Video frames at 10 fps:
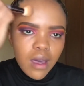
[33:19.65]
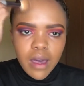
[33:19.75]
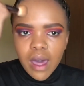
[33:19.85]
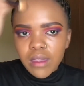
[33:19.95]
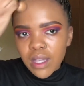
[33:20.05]

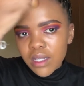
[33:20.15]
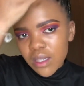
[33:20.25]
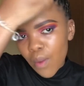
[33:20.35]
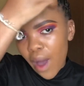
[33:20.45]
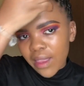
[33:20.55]
And that's the
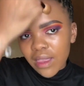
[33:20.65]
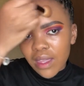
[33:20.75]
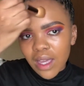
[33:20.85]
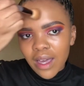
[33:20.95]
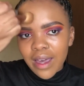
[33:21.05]
one
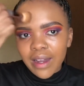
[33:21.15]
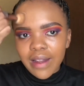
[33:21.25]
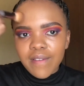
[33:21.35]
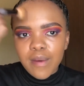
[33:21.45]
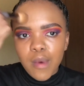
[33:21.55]
thing I
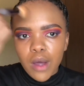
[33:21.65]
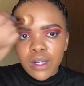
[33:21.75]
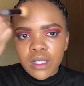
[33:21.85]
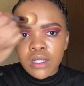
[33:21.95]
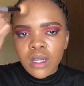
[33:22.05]
love about
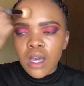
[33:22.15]
it.